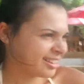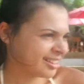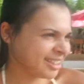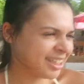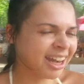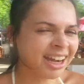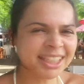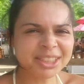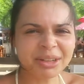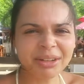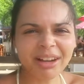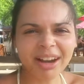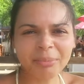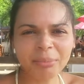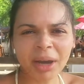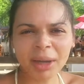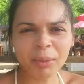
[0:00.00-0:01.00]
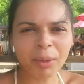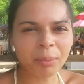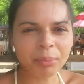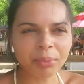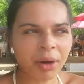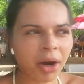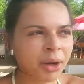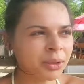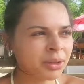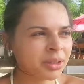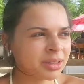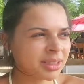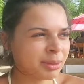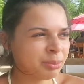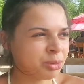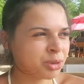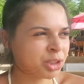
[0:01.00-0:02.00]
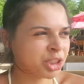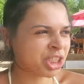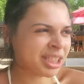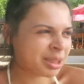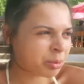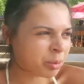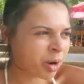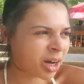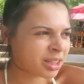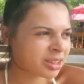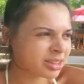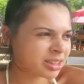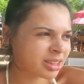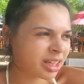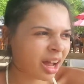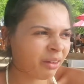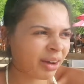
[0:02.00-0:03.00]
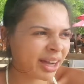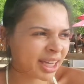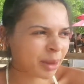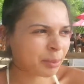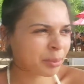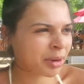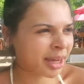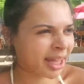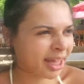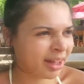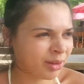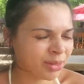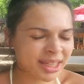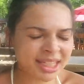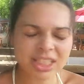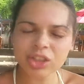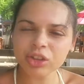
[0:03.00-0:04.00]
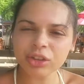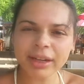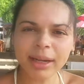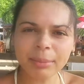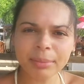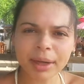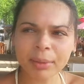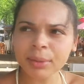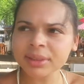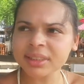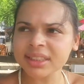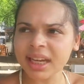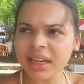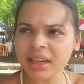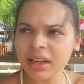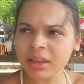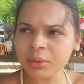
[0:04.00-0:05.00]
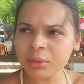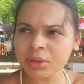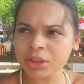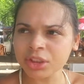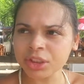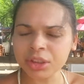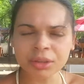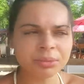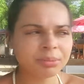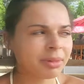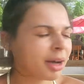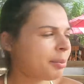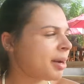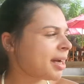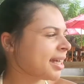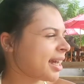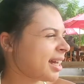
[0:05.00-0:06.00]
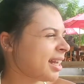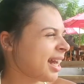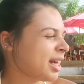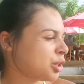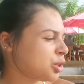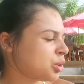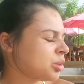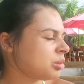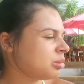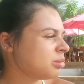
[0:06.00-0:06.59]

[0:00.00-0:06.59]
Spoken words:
See, my one broke because I bought a cheap one, so I can bring it on this trip, but I want to get another one soon. I might get an actual